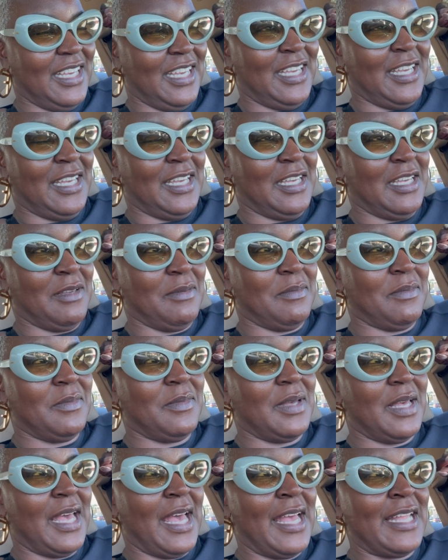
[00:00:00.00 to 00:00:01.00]

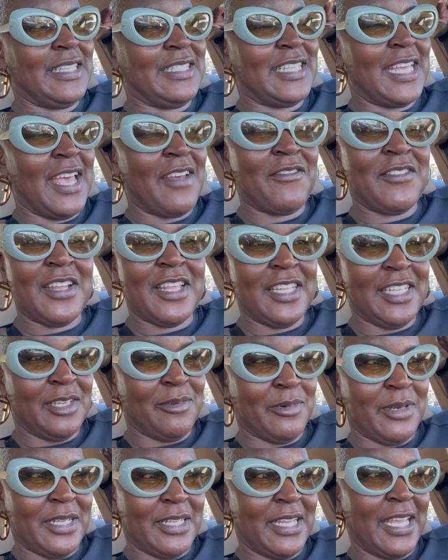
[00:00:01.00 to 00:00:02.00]
I definitely
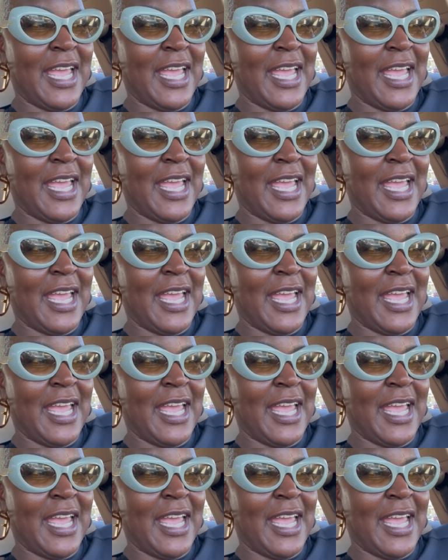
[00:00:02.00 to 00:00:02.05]
wouldn't